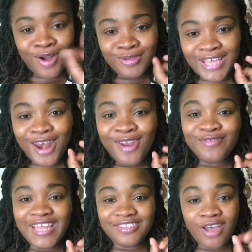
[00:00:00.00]
Oh, I
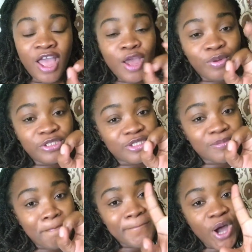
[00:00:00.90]
love that song. Will
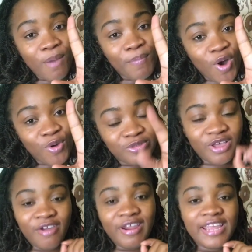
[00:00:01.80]
just pop
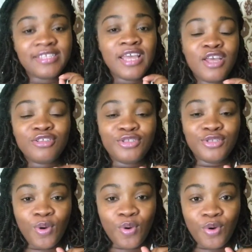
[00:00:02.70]
out. All right.
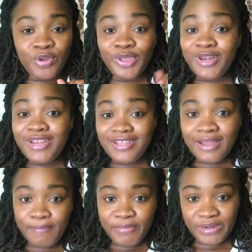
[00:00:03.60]
So you need
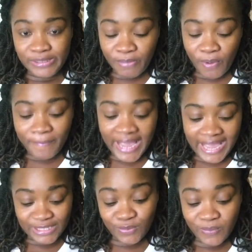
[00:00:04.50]
a breast pump
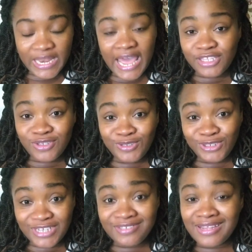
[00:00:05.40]
as well. I
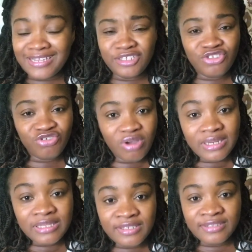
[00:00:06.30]
suggest that. I
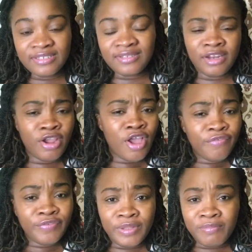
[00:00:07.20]
strongly suggest that
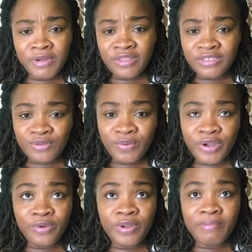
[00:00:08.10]
for the mothers who
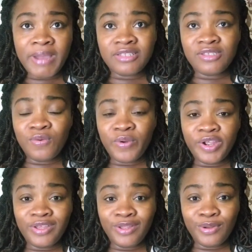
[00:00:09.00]
are going back to
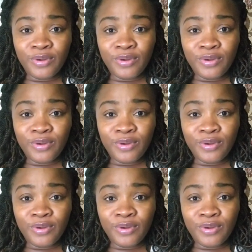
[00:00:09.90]
work.